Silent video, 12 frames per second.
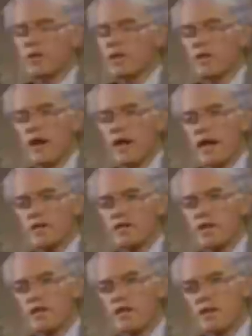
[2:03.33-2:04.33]
No, I
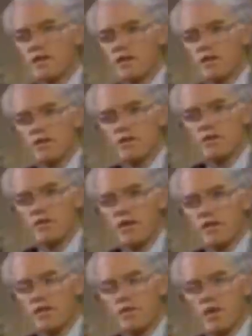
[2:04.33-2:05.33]
actually, I think those
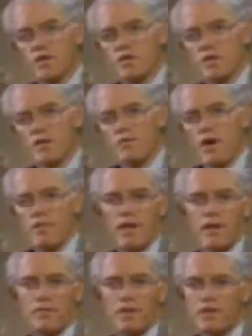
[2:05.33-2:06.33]
critics that you mentioned, they probably
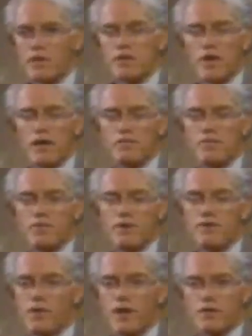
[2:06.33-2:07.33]
kept me on the job three or
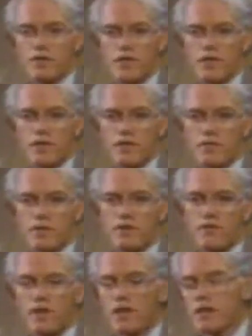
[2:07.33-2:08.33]
four extra years. And when the
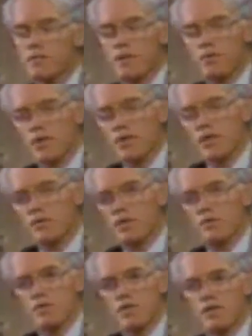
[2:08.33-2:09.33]
fund got to be a billion,
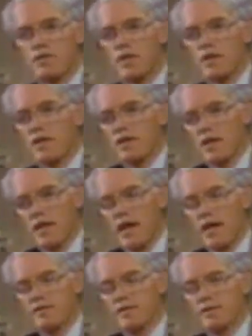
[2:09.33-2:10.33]
people said, get out
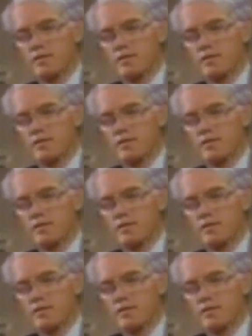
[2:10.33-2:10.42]
of it.